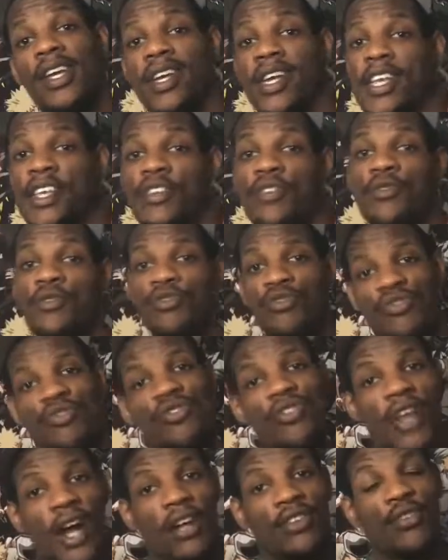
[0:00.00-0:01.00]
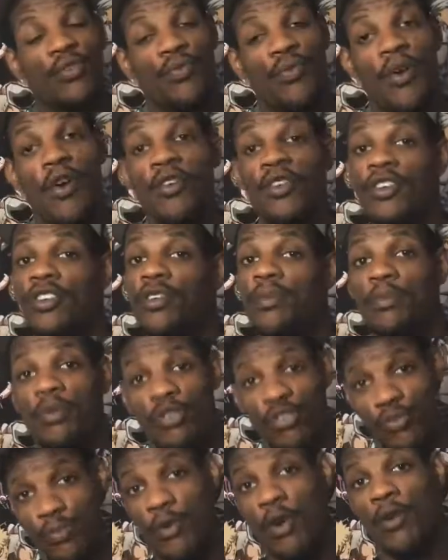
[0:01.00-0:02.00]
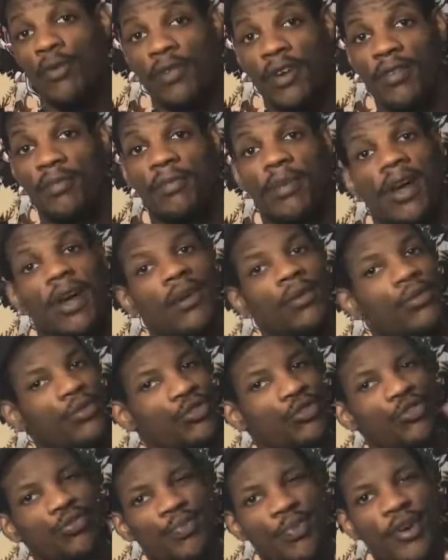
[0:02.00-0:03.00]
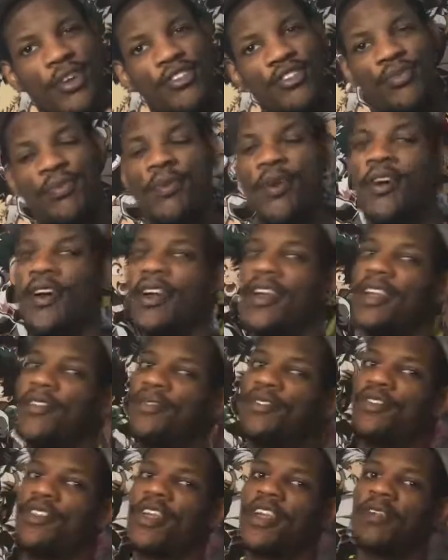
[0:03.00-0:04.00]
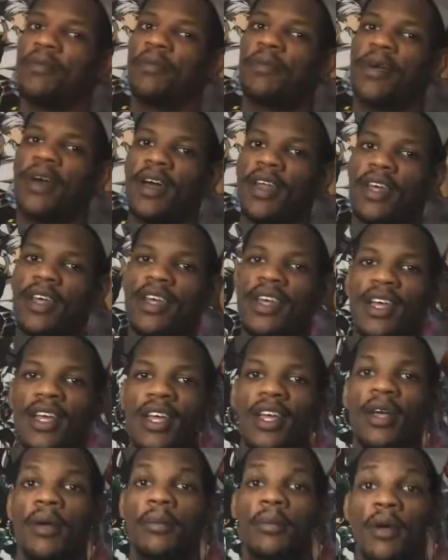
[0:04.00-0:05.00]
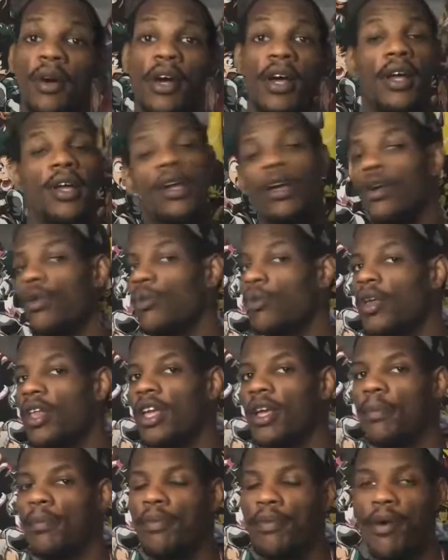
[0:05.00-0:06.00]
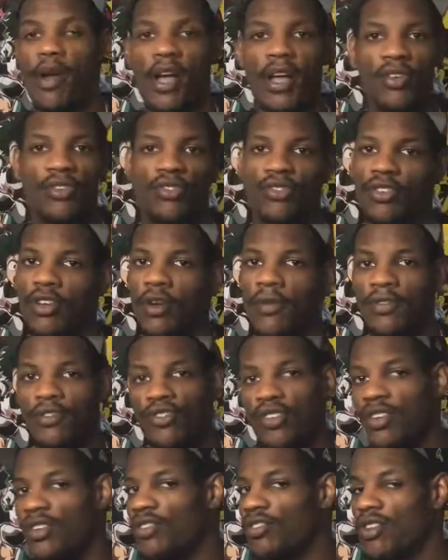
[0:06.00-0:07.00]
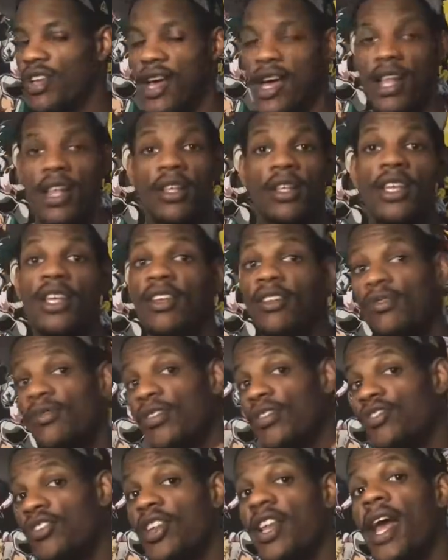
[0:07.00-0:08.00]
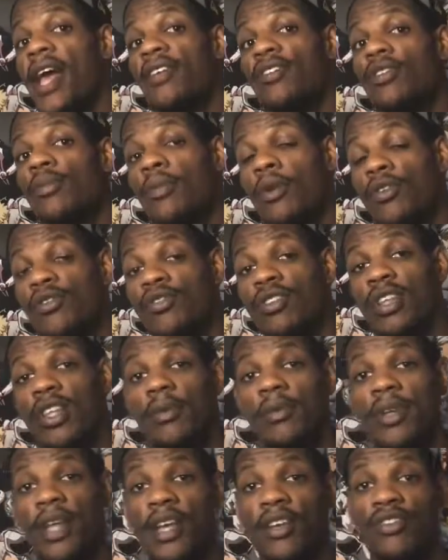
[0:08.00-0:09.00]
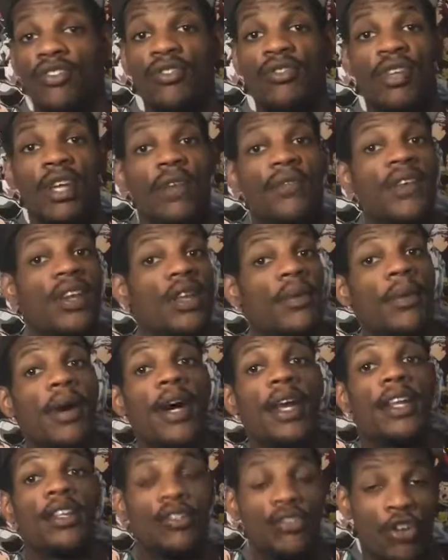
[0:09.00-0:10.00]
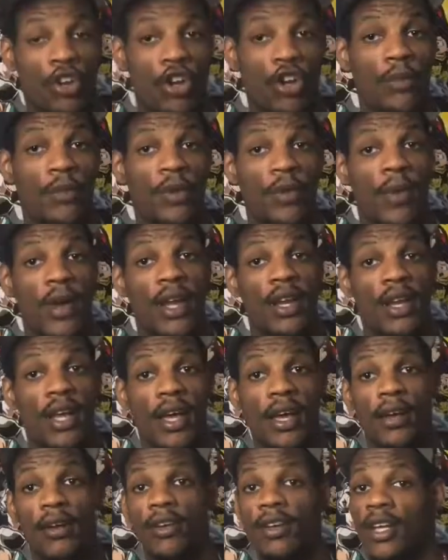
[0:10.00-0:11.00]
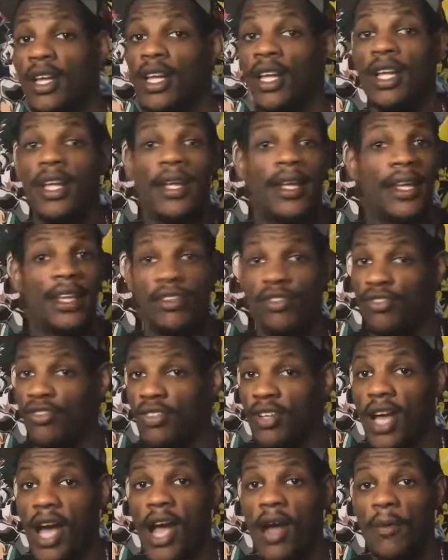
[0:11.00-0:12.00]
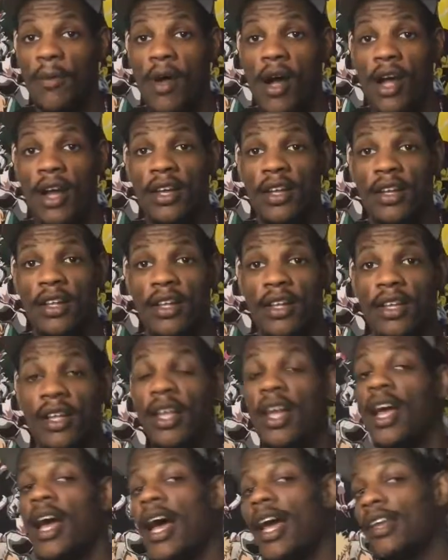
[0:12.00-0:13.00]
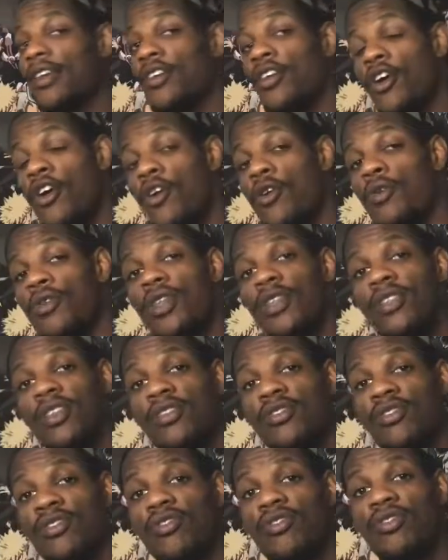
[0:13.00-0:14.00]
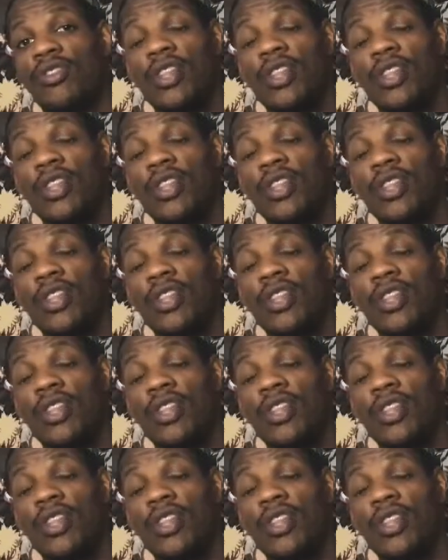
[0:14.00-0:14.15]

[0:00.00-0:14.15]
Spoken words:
he used Dr. Rhoda to push both of them out, which is pretty smart if you think about it. But really impressed, you know, Vegeta has the most eliminations out of anybody in the tournament right now. He's skyrocketing. I know that this is